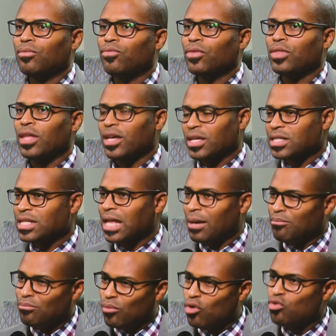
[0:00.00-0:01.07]
There is that
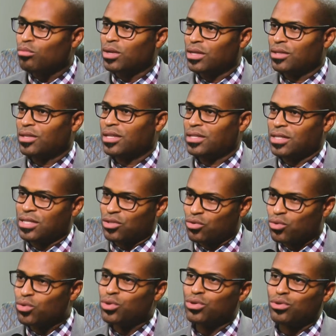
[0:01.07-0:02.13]
moment, that it's a
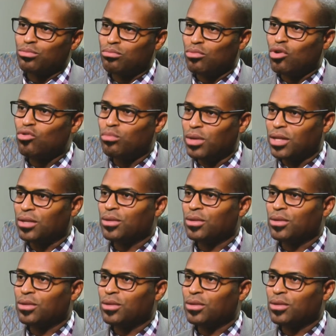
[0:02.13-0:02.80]
crucial moment